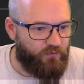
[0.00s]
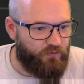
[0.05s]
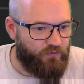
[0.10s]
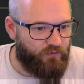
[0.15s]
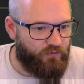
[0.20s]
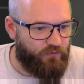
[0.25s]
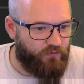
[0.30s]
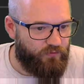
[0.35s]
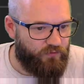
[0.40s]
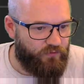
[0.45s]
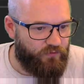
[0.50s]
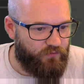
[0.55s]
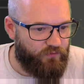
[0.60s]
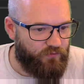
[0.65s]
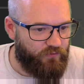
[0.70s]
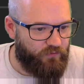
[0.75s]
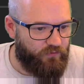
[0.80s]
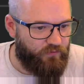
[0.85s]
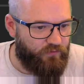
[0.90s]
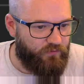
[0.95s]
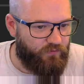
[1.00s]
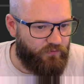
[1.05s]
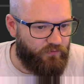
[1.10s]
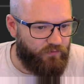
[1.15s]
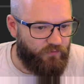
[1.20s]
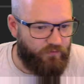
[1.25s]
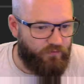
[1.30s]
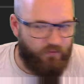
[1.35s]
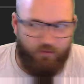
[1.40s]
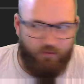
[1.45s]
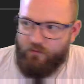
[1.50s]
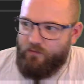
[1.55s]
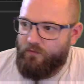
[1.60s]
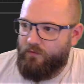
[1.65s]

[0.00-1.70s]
No one is speaking in this clip.